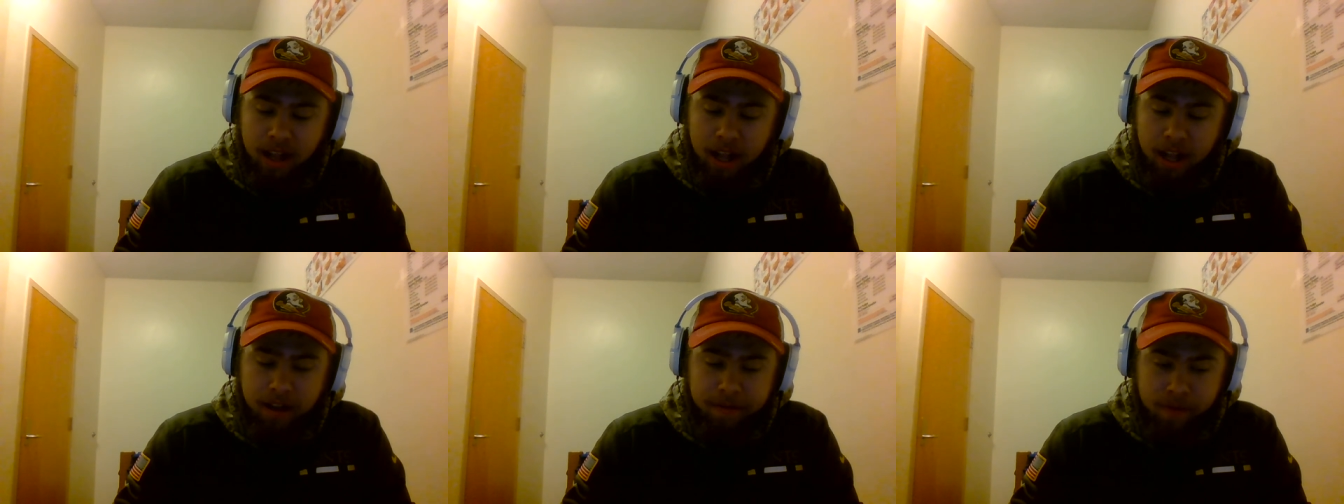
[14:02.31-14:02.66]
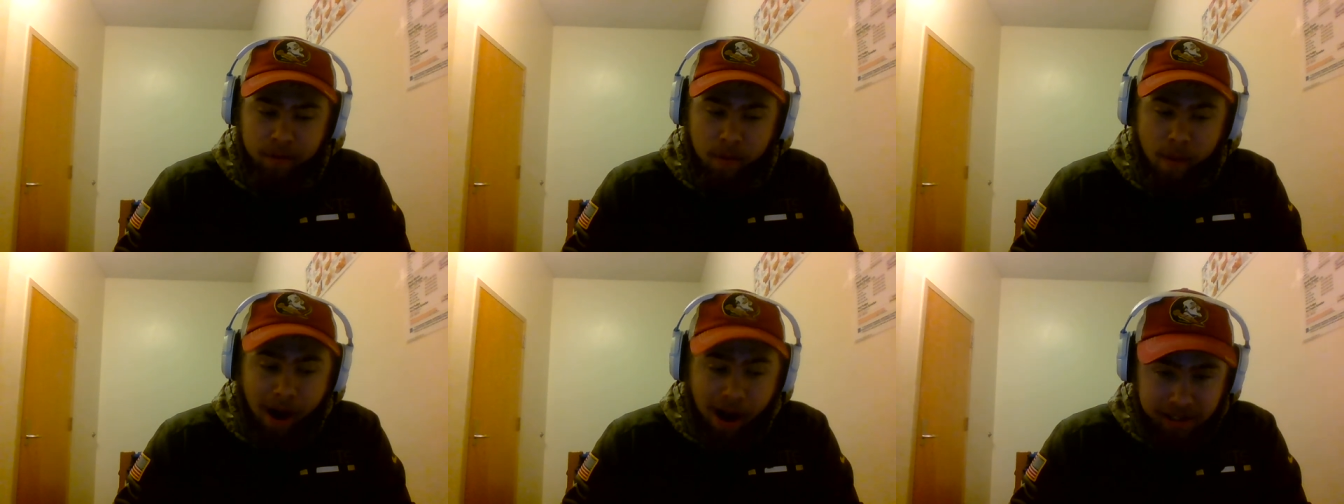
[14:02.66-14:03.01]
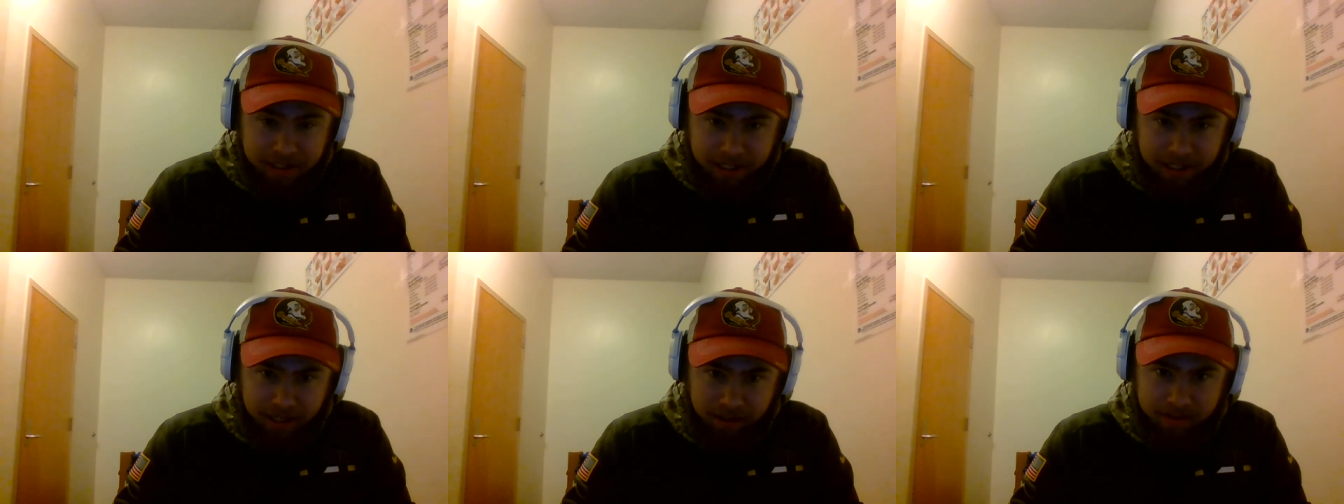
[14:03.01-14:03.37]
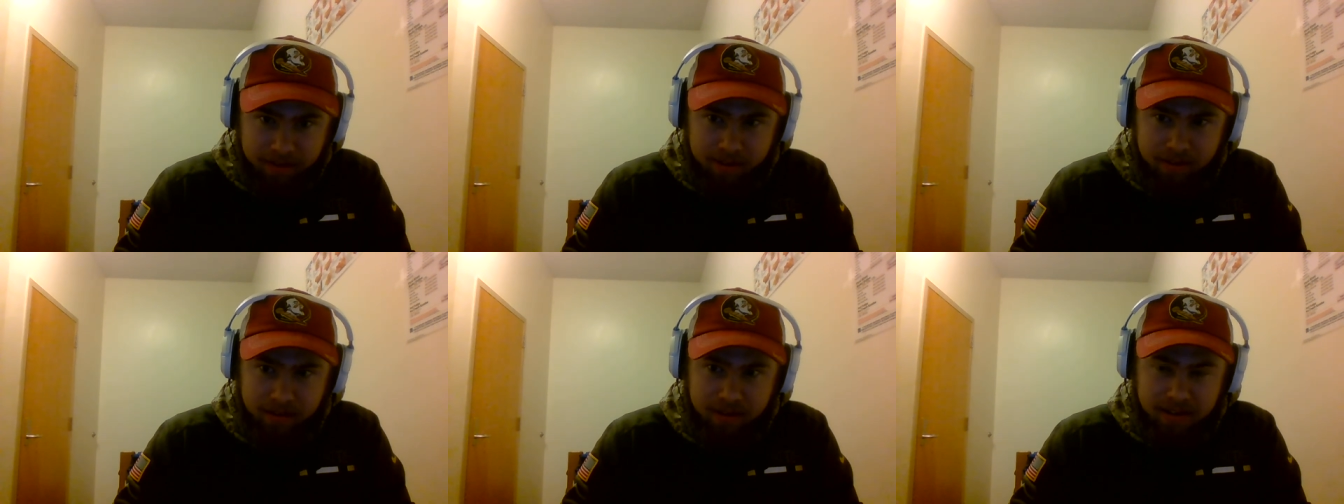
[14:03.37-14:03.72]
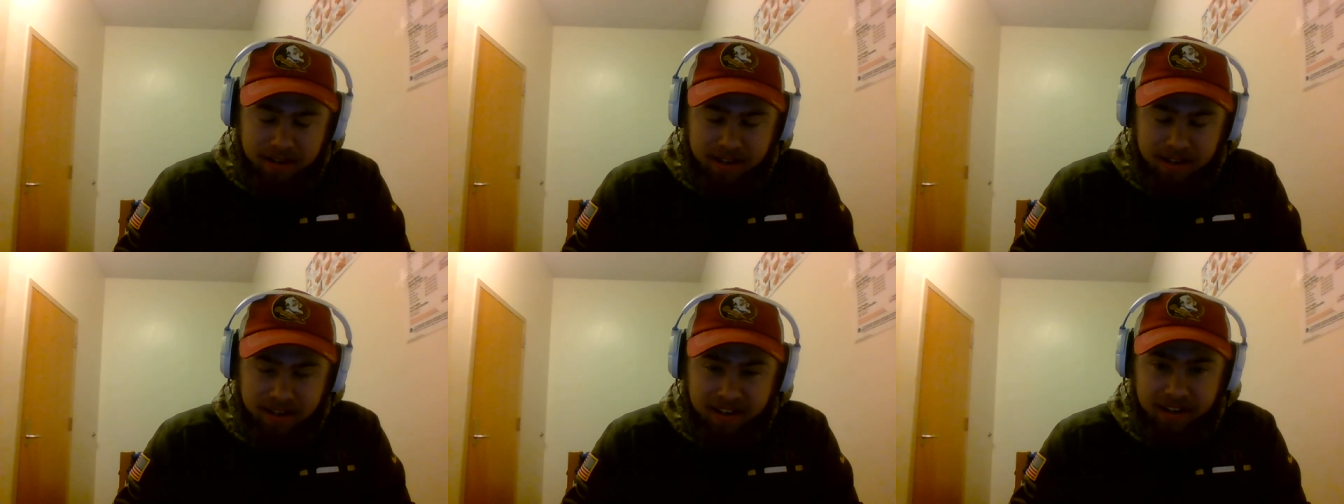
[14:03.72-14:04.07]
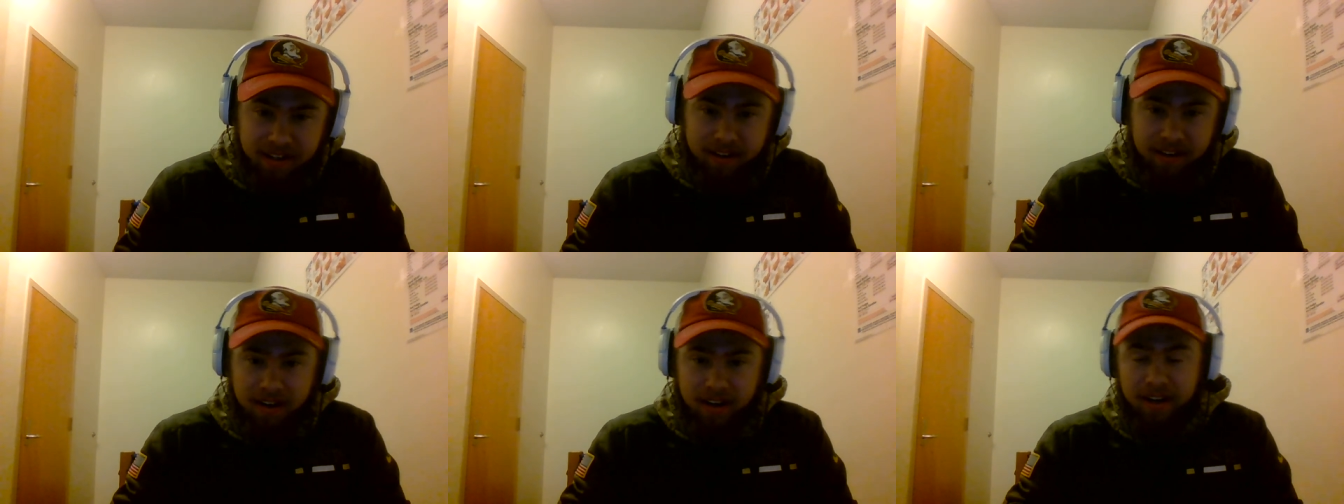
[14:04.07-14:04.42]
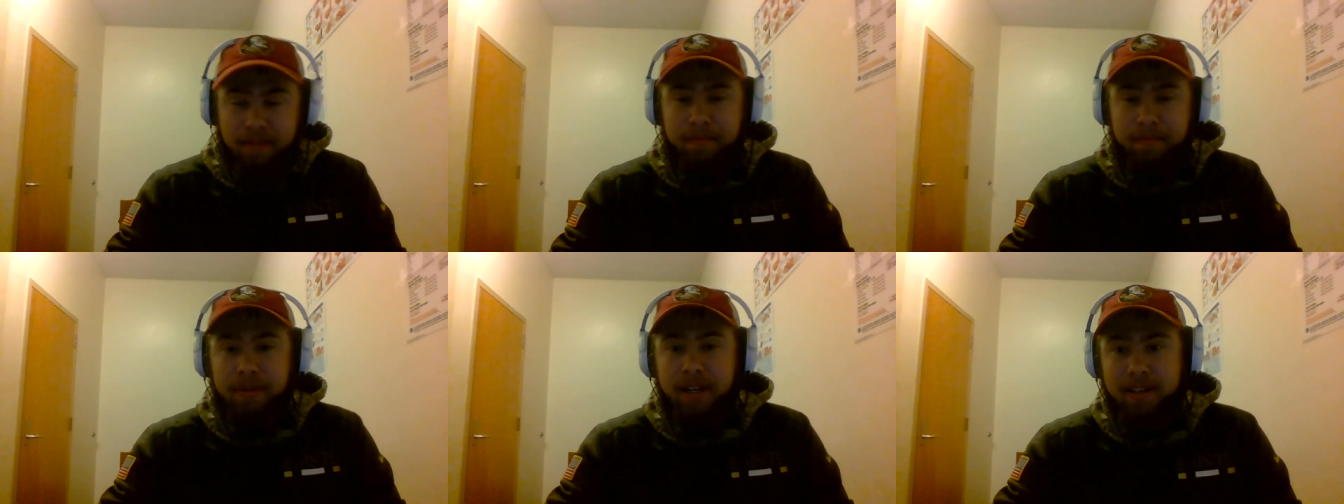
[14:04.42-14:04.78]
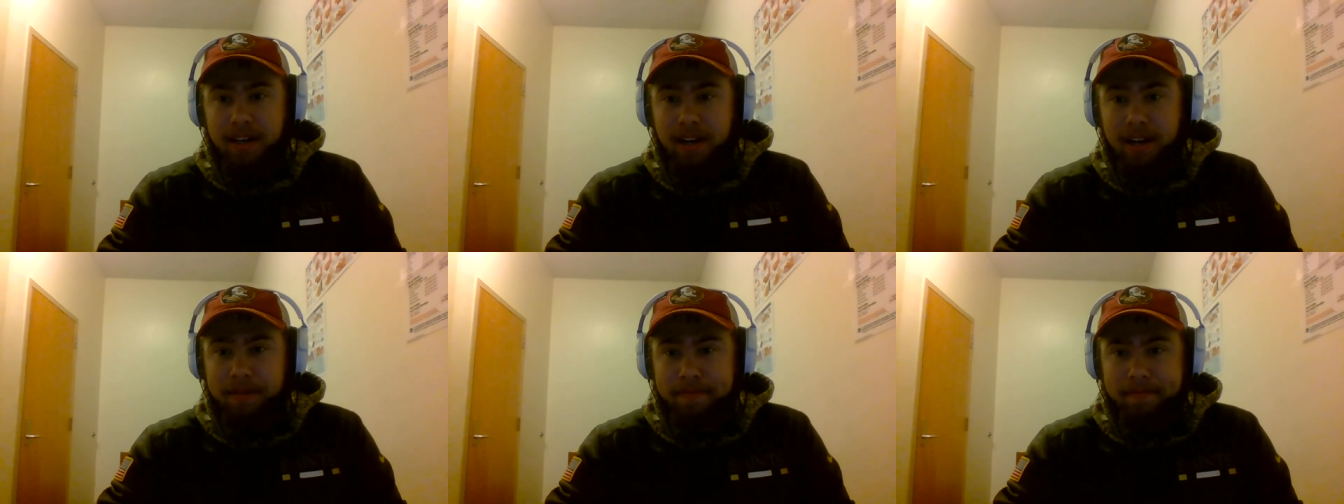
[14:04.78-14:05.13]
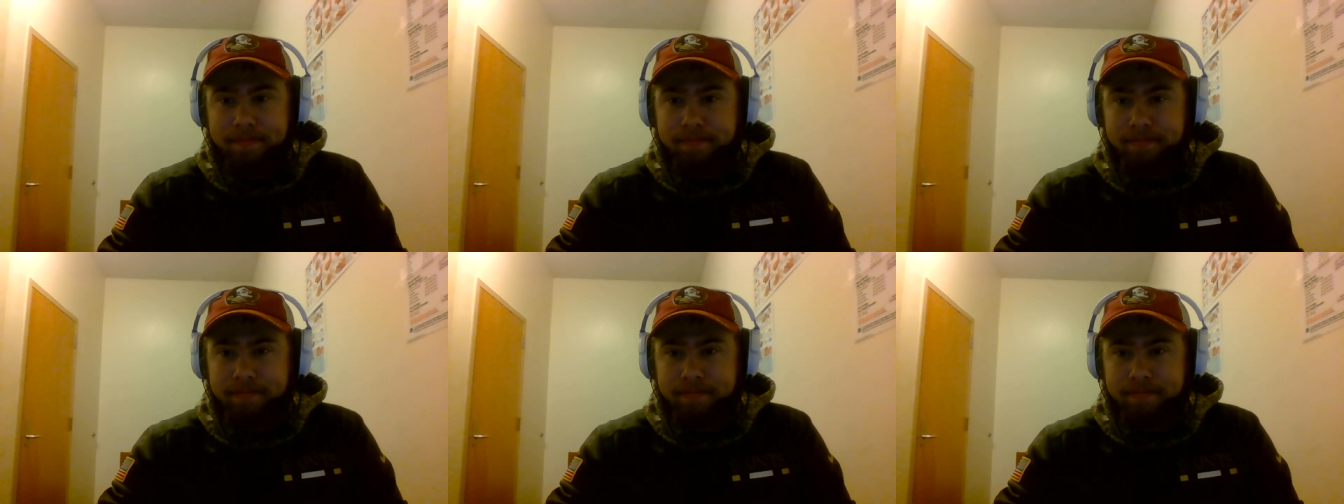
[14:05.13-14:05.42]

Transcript: Thank you for watching. All right, peace out.